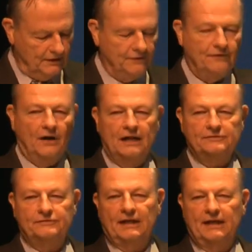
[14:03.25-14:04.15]

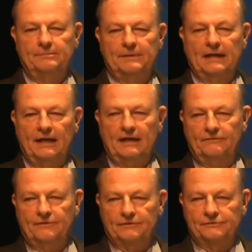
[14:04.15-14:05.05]
thoughts and
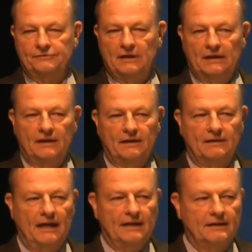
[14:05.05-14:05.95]
behaviors
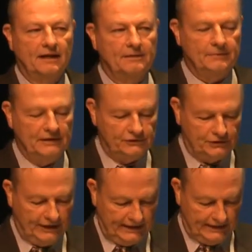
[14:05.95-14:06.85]
that can be
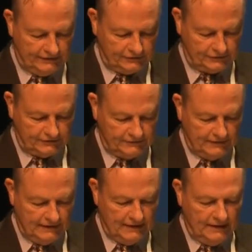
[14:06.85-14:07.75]
changed.
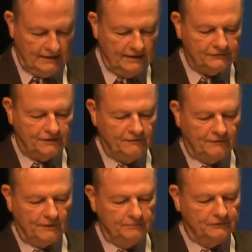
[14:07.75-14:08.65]
This
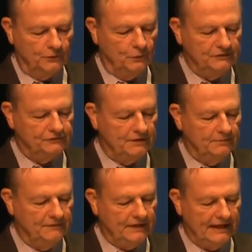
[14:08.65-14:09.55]
confirms the wisdom
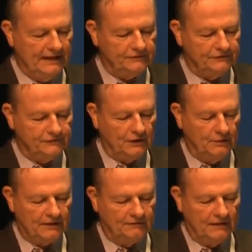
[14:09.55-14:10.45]
of the ancient
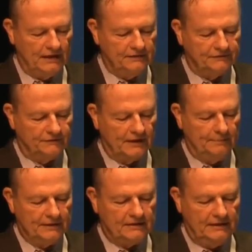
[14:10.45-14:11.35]
Stoic philosopher
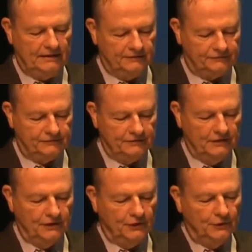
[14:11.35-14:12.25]
Epictetus,
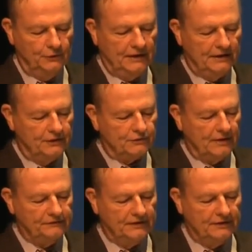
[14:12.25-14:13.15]
who, in
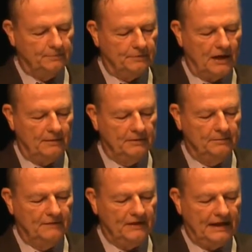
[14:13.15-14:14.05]
addressing the problem
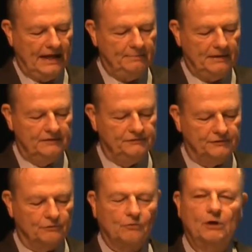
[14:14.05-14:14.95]
of unhappiness
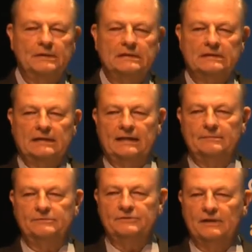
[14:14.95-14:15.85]
in Roman
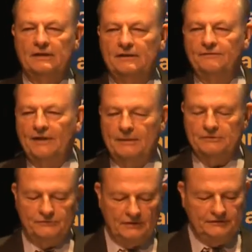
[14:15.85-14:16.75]
times,
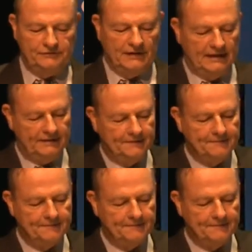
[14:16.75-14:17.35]
famously said,